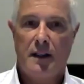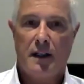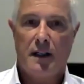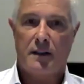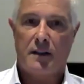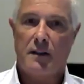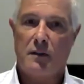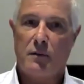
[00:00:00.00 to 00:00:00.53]

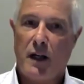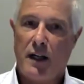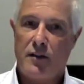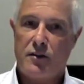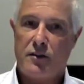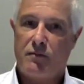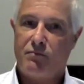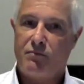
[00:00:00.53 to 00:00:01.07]
Because
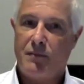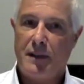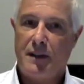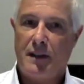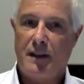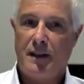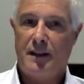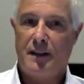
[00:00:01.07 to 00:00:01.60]
otherwise,
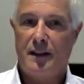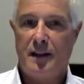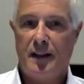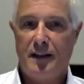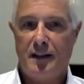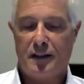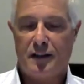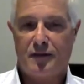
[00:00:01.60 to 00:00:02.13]

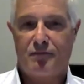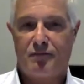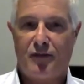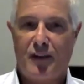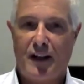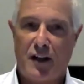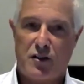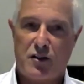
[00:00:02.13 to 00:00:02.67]
in this
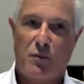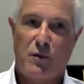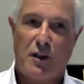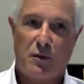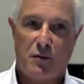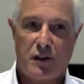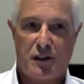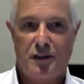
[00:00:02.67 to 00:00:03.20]
financial world where